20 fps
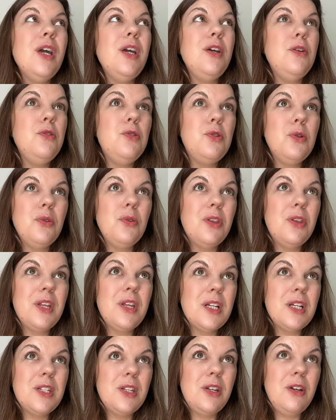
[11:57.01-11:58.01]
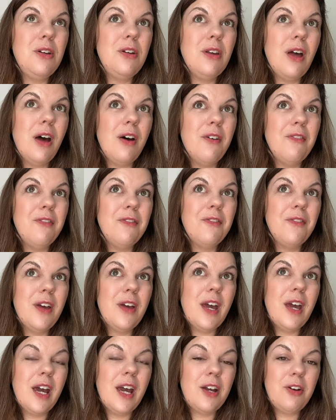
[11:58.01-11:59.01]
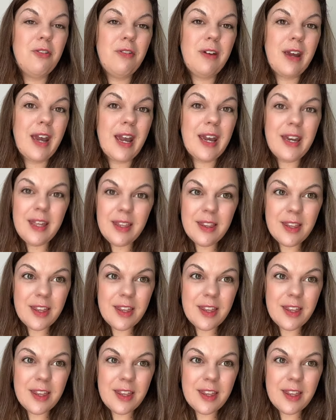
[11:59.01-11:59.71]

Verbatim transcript: you do the things that you love and create the